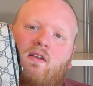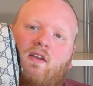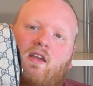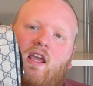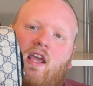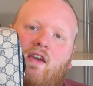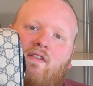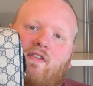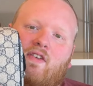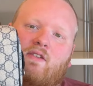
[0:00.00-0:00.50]

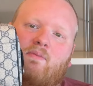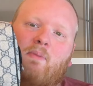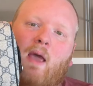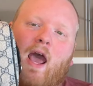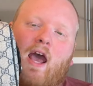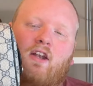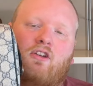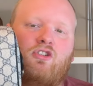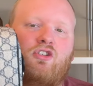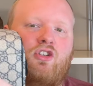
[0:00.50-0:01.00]
canvas
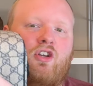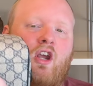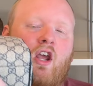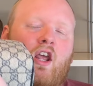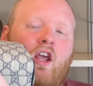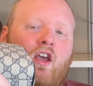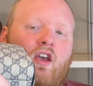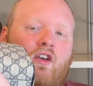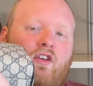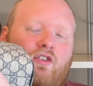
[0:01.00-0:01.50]
patch
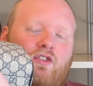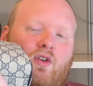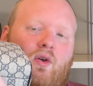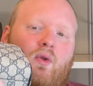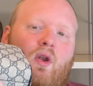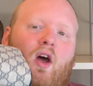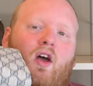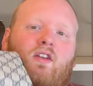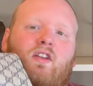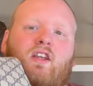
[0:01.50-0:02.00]

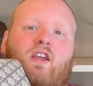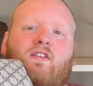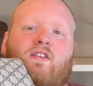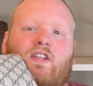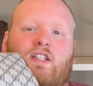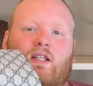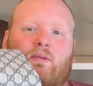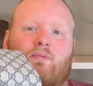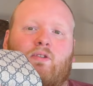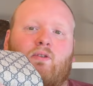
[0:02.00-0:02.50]
sewn on to give
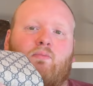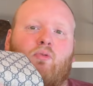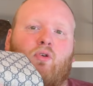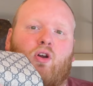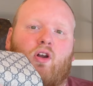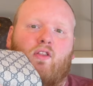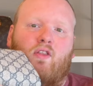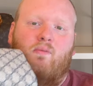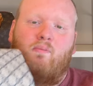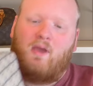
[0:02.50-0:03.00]
it some
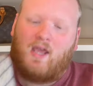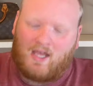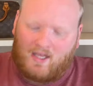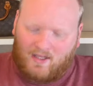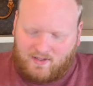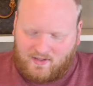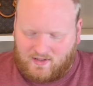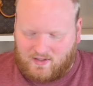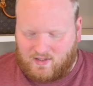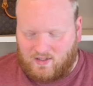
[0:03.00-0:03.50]
support on the
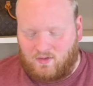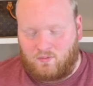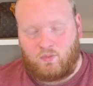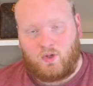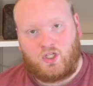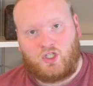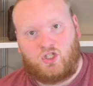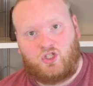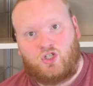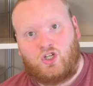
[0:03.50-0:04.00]
base,
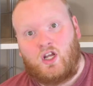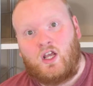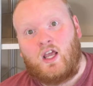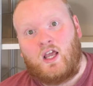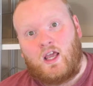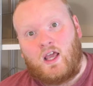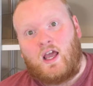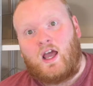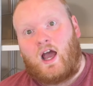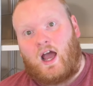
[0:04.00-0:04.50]
which
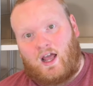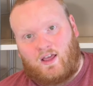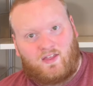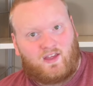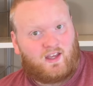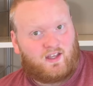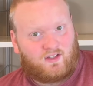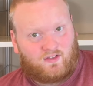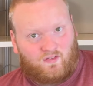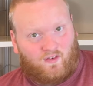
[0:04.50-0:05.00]
I
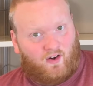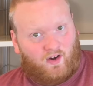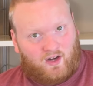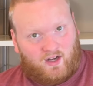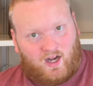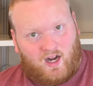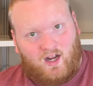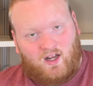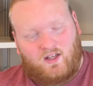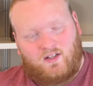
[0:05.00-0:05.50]
think is very
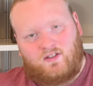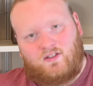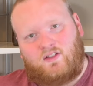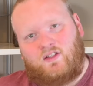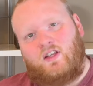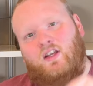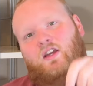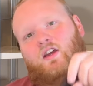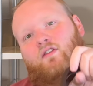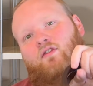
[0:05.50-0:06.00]

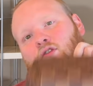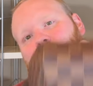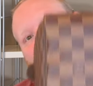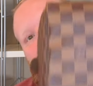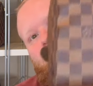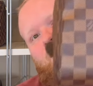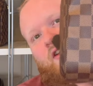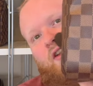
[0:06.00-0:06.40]
nice. Of course, the